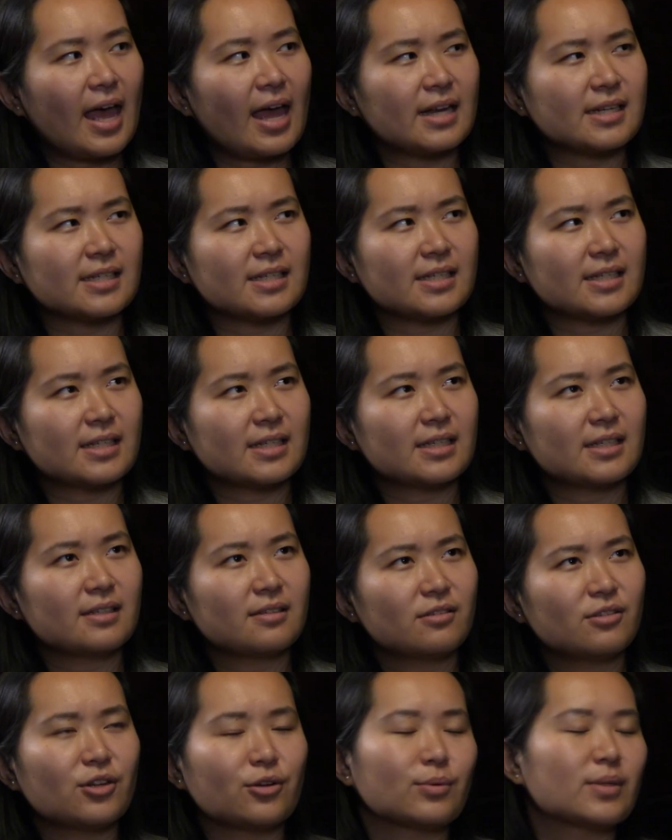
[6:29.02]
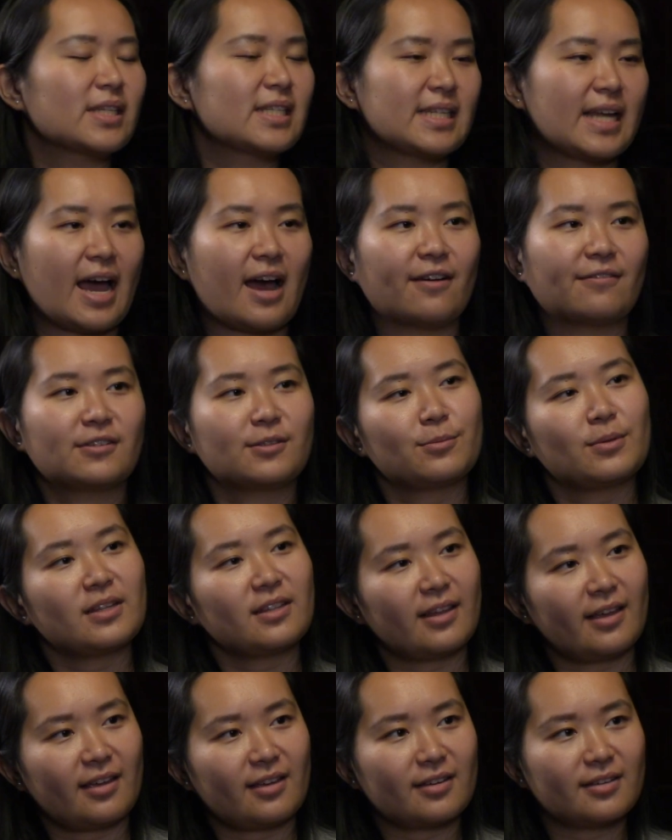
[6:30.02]
And, you know, it doesn't have to be
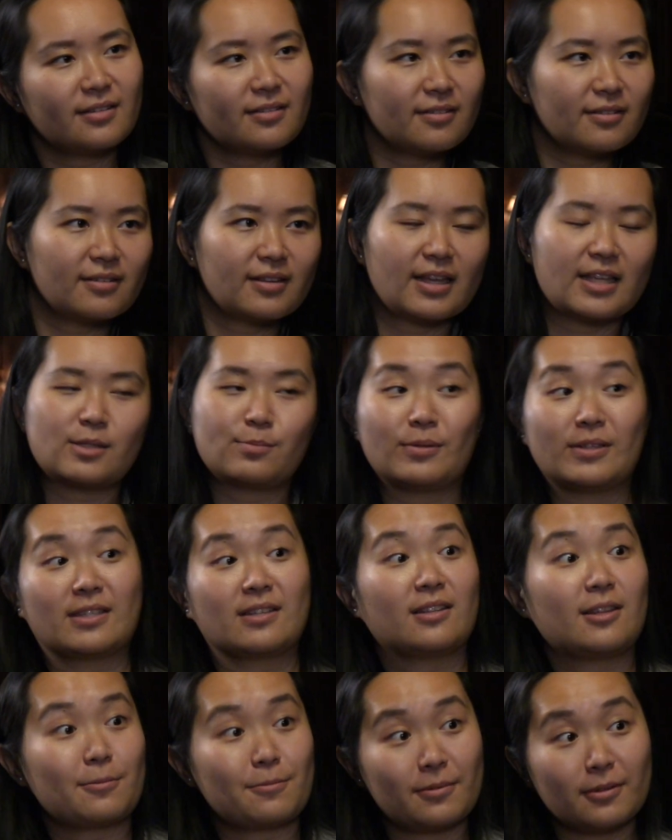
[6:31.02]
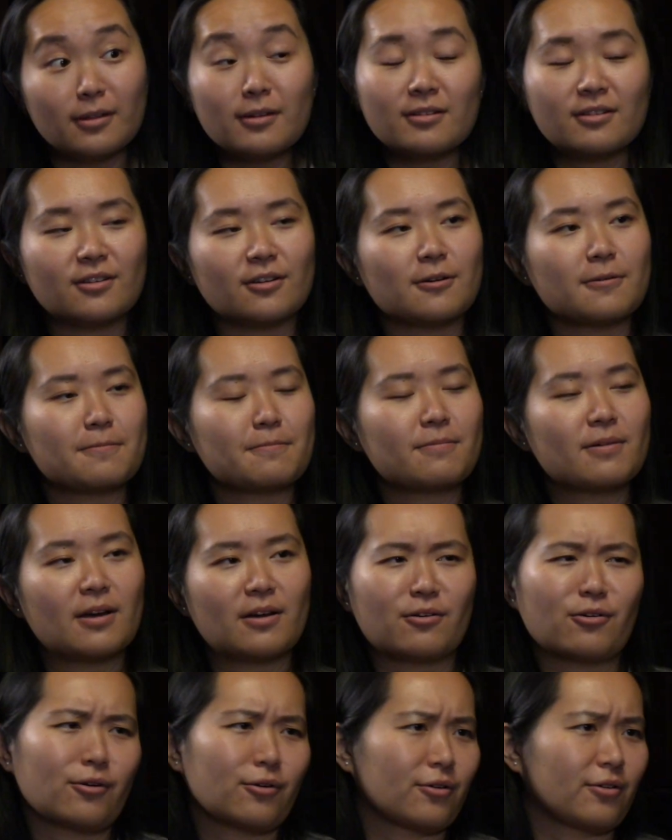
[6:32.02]
like explicitly political
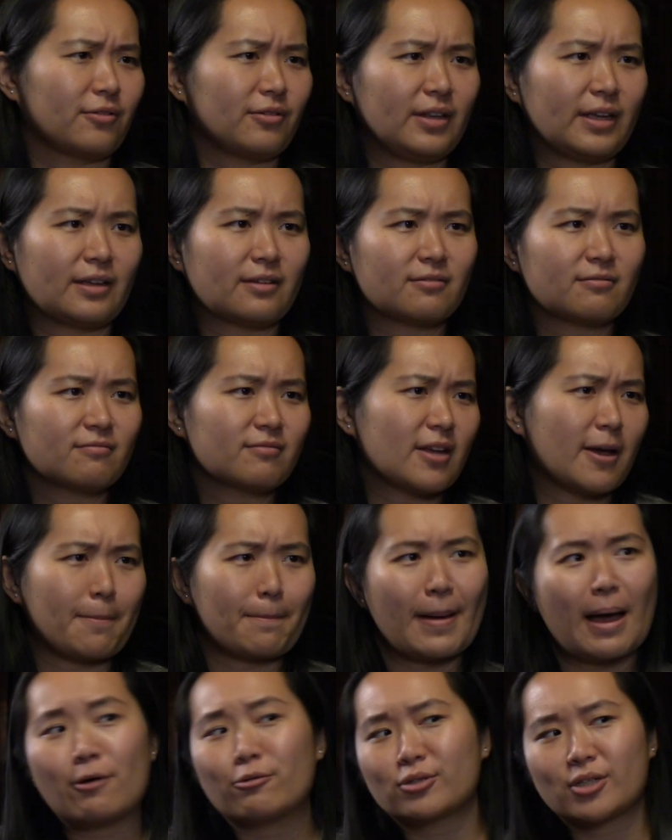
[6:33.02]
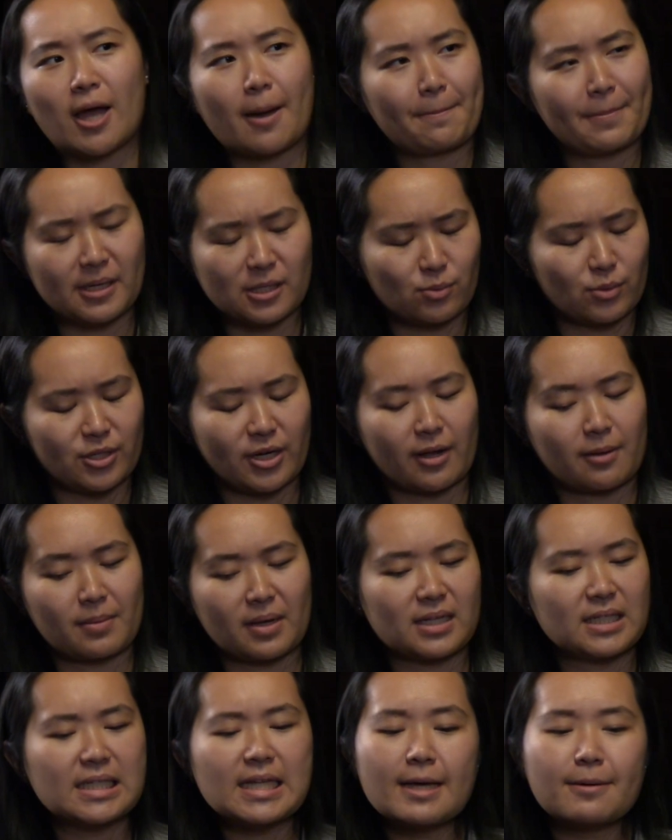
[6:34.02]
or, or like about topics we're talking
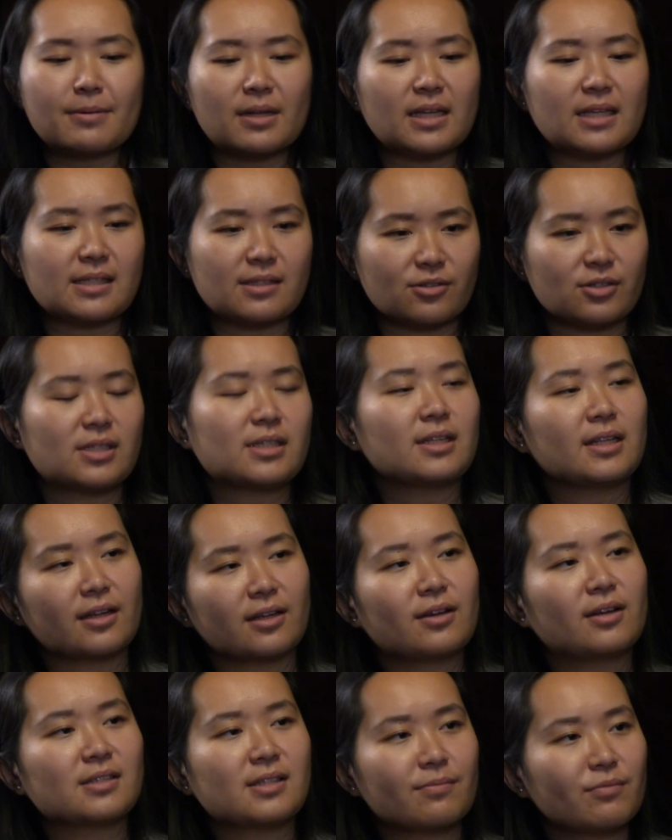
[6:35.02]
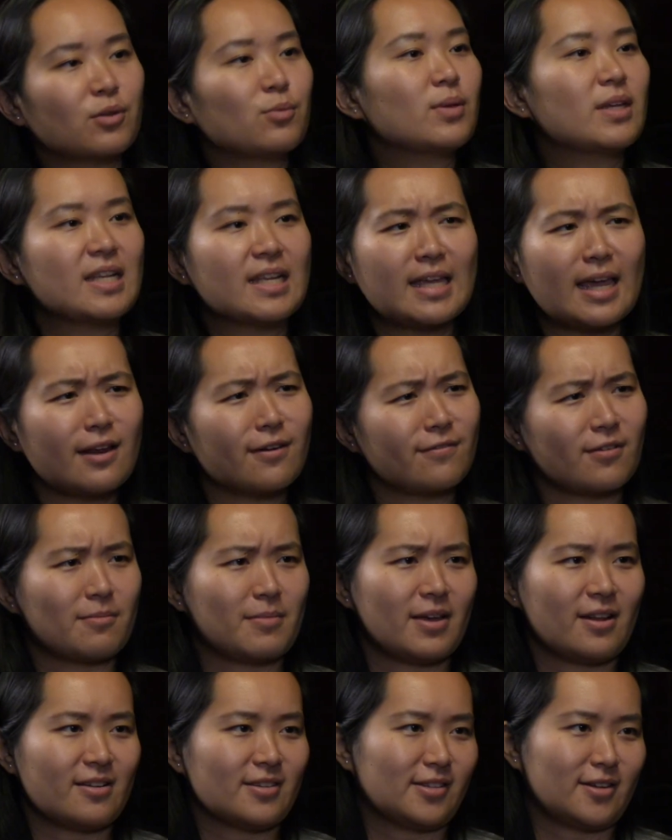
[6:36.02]
about today, but is there still like something we can gain
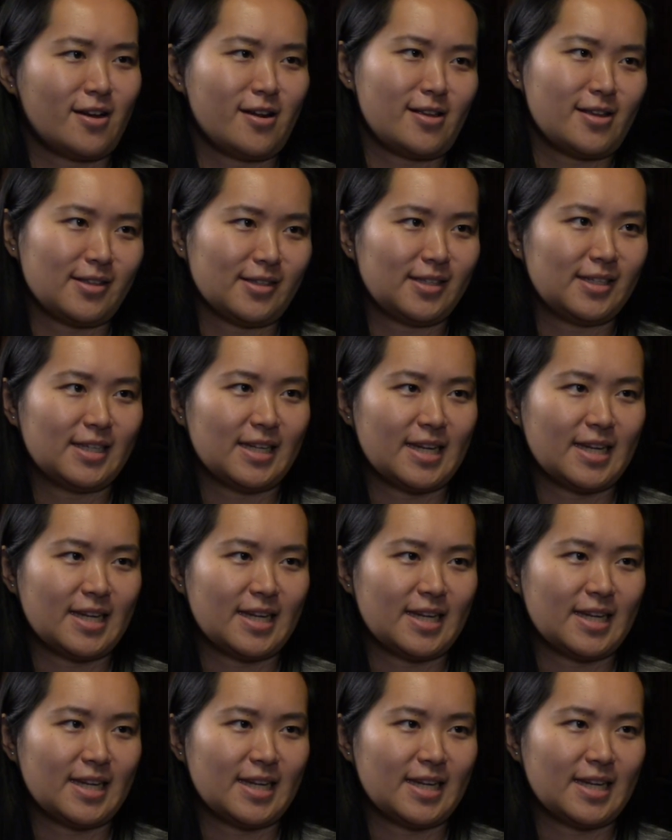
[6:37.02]
from it as an audience